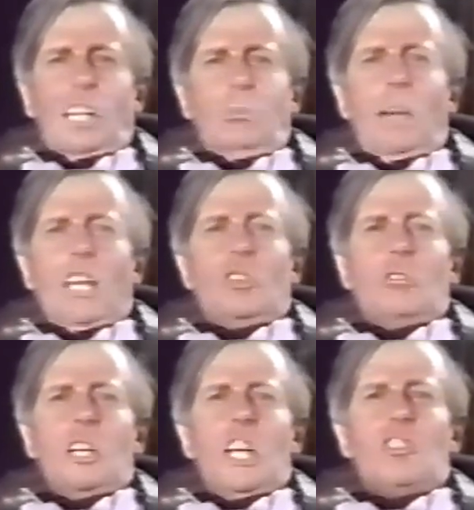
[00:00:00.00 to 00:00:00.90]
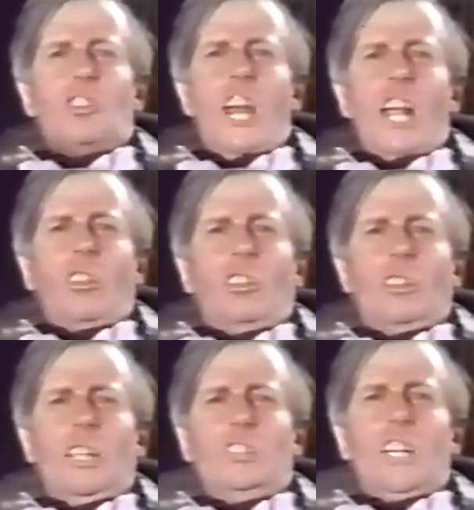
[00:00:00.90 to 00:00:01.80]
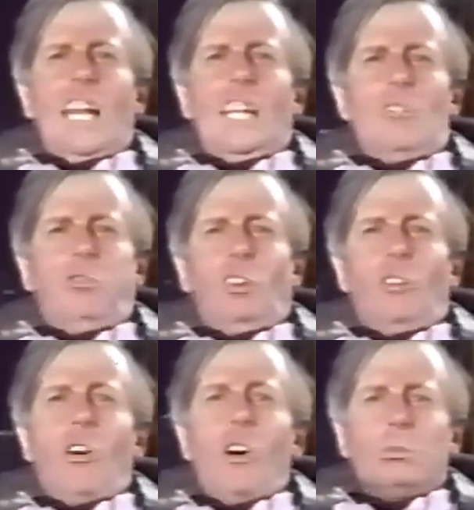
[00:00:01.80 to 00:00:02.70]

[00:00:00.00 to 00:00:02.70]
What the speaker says: and measuring his length on the dunny floor.